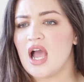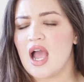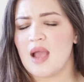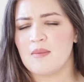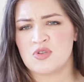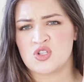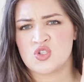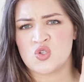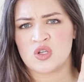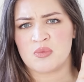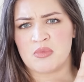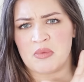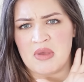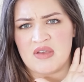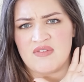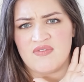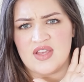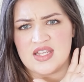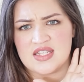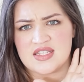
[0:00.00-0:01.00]
I'm just talking about
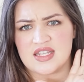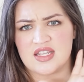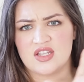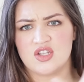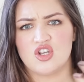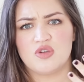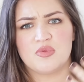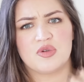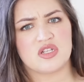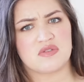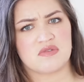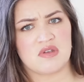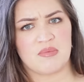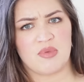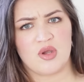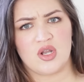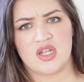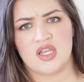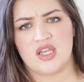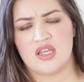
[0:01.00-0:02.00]
my face skin though, because my
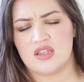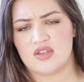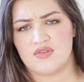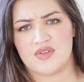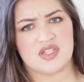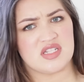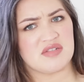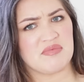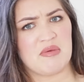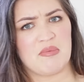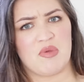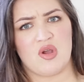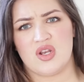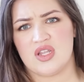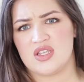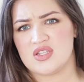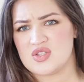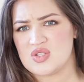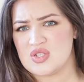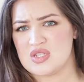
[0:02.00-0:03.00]
body, the rest of my body
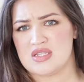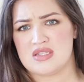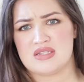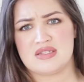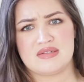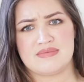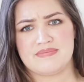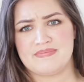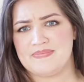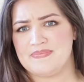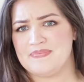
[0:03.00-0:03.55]
is just...